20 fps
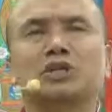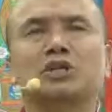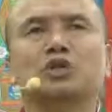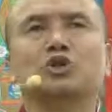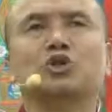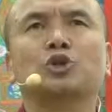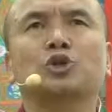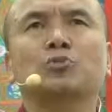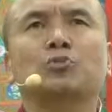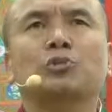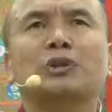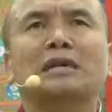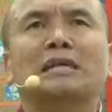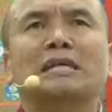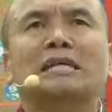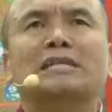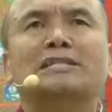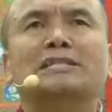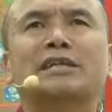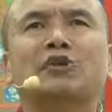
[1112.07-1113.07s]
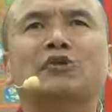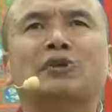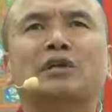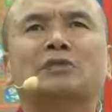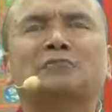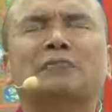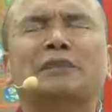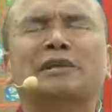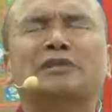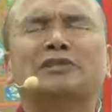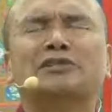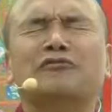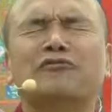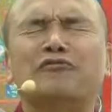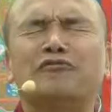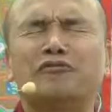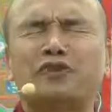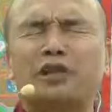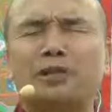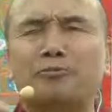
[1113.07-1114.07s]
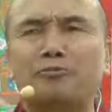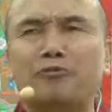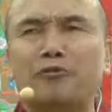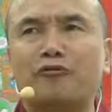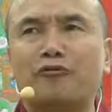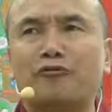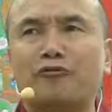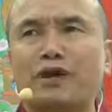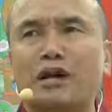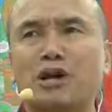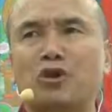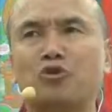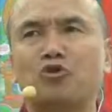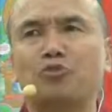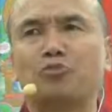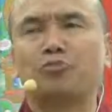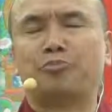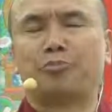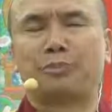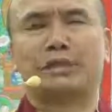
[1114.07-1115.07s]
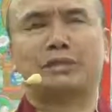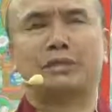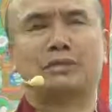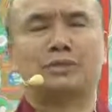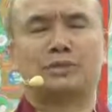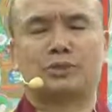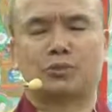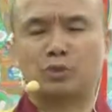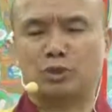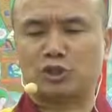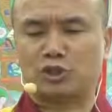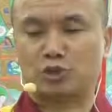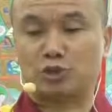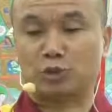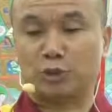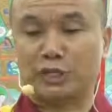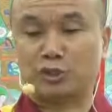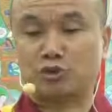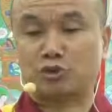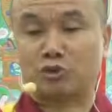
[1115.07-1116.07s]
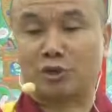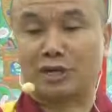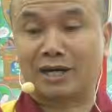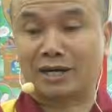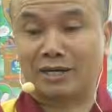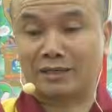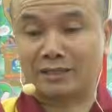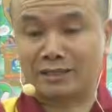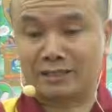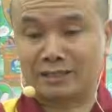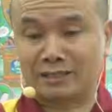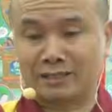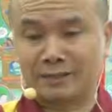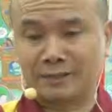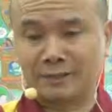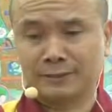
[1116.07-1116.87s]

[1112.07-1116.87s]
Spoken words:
So he started to experience a very profound peace, which is known as Sugata.